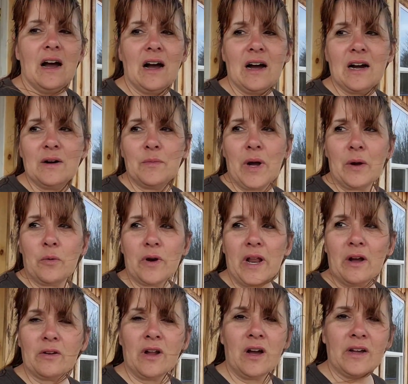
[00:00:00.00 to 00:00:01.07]
I went
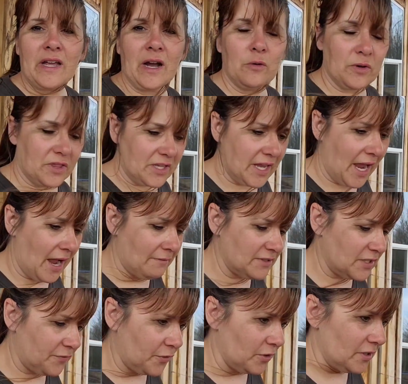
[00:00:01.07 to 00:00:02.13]
out and hung out with the
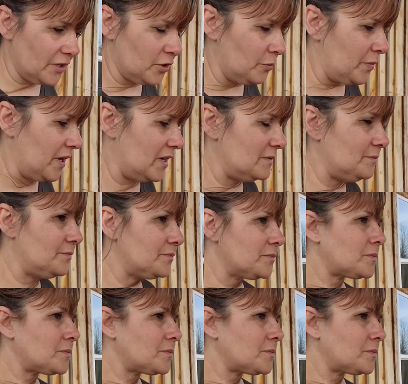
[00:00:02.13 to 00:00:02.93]
calves for a little bit.